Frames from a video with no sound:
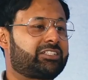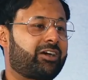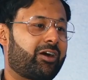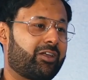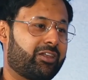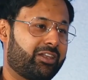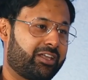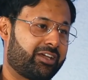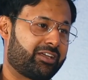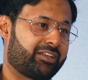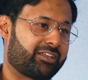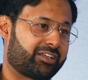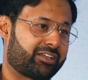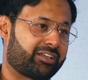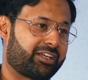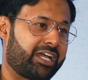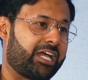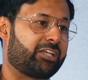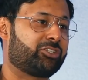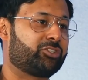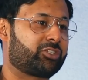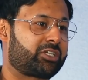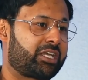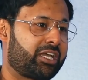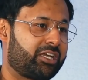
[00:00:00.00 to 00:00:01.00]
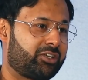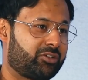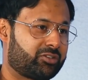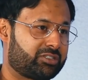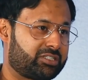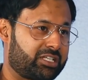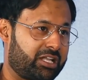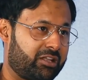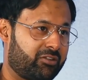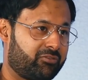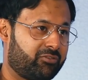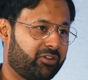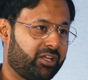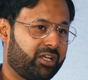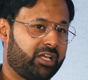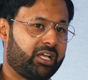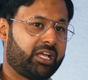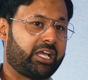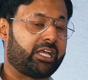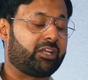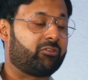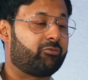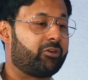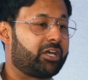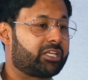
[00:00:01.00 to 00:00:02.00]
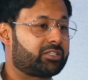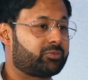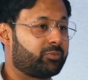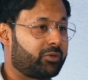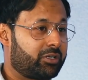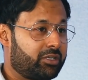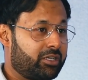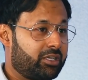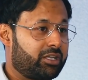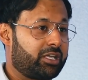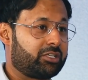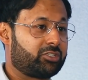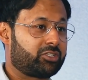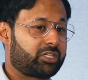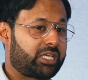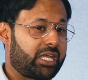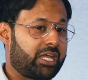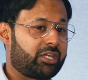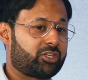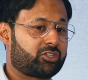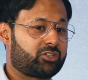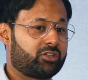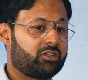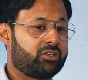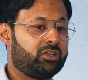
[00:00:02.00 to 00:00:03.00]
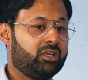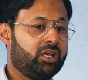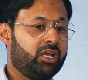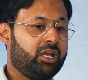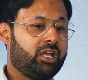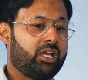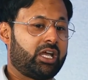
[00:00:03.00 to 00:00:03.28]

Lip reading: start learning. Educate yourself. Invest money in education.